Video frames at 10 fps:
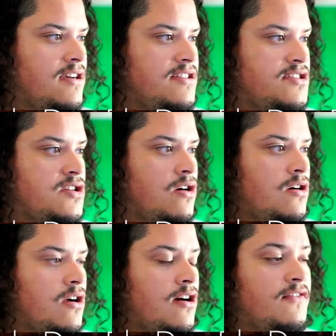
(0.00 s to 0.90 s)

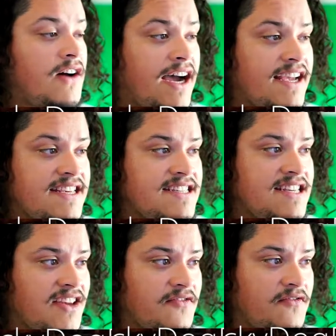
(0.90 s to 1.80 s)
Song of Ice
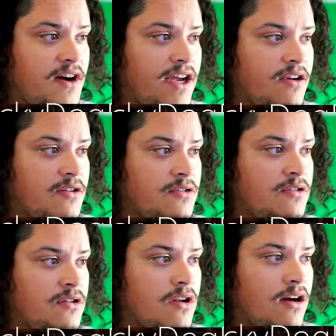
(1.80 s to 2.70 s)
and Fire
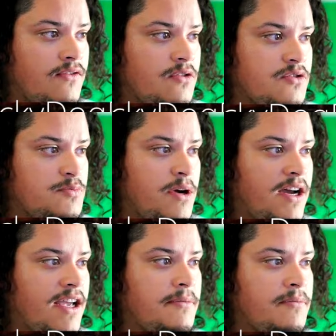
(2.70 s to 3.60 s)
novels
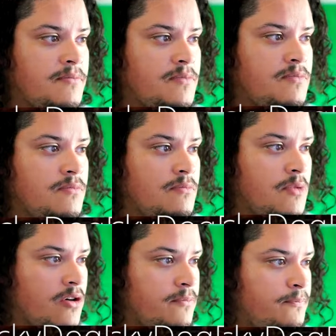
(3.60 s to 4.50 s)
by
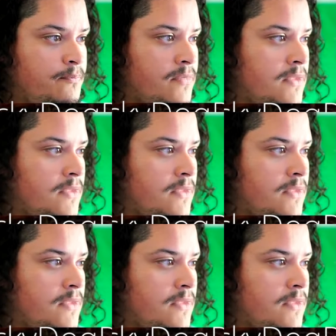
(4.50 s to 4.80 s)
Martin.